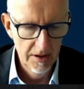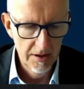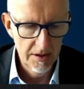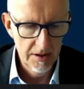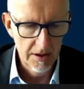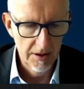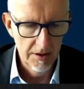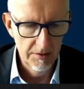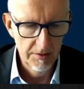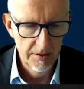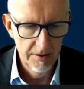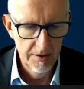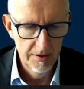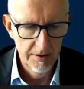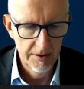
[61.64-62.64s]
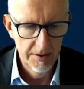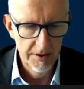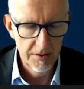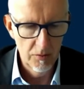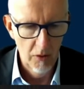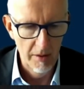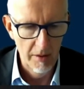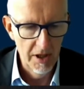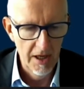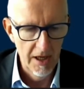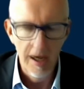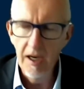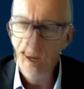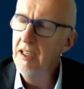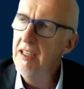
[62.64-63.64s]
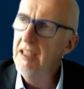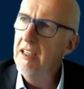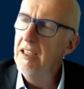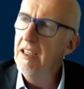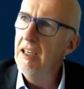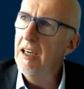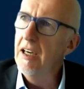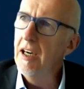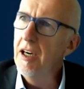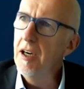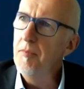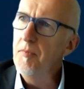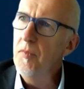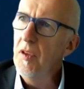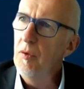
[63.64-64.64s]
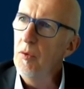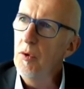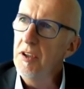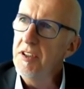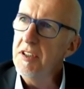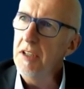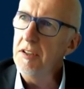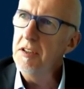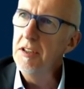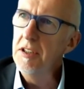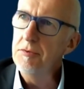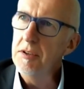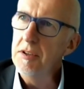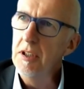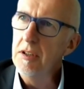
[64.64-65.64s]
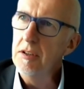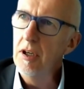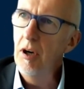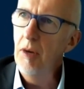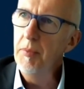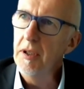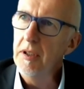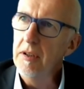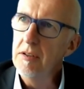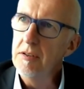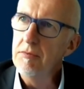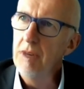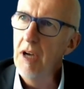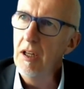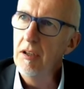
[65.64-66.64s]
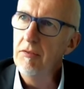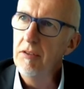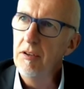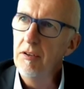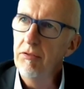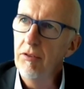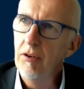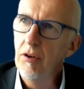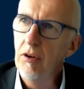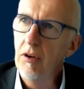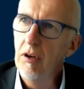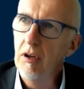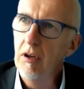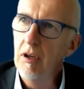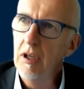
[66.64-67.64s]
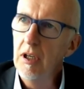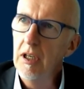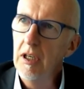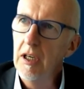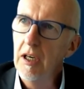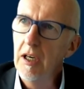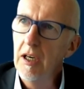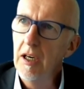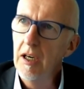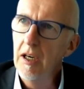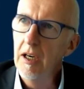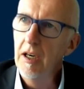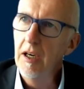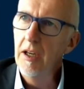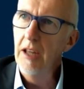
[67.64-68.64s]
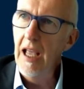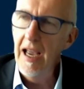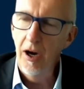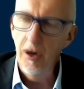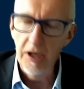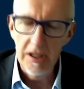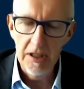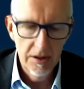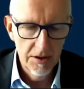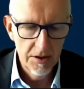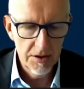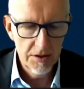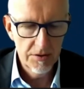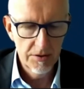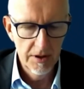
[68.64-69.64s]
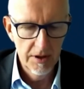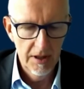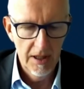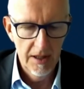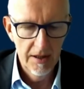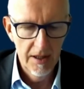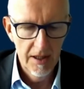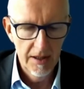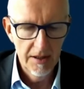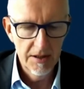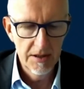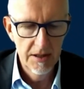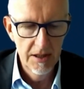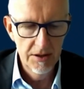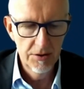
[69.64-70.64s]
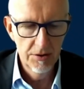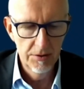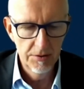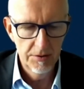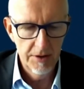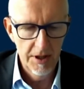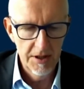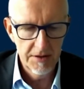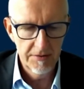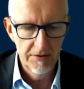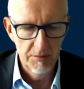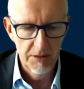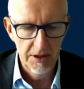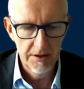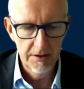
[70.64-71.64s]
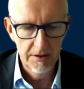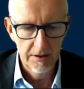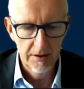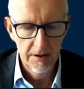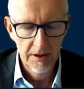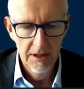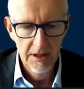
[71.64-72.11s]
this this webinar. Well, such an interesting topic that's relevant for our industry, and that is digital transformation.